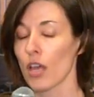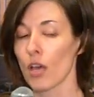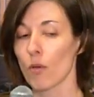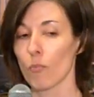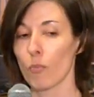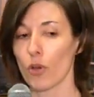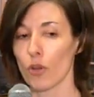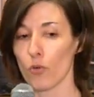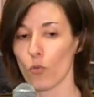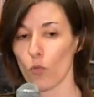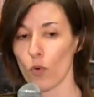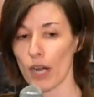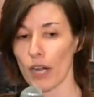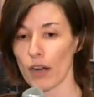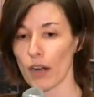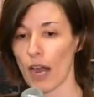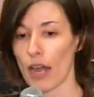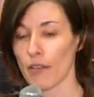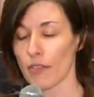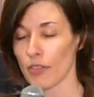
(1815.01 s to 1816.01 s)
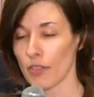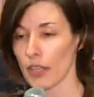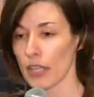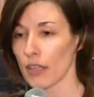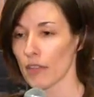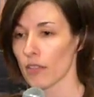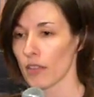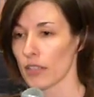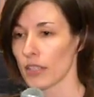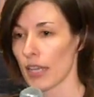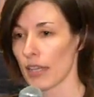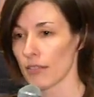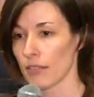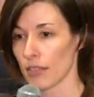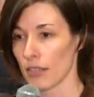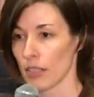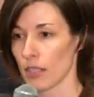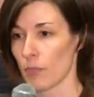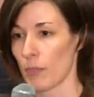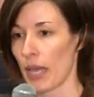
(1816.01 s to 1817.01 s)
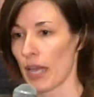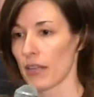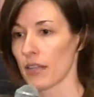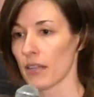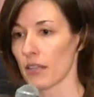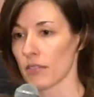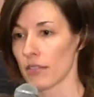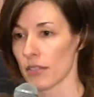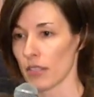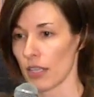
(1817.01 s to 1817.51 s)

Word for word: But where I think the density dependence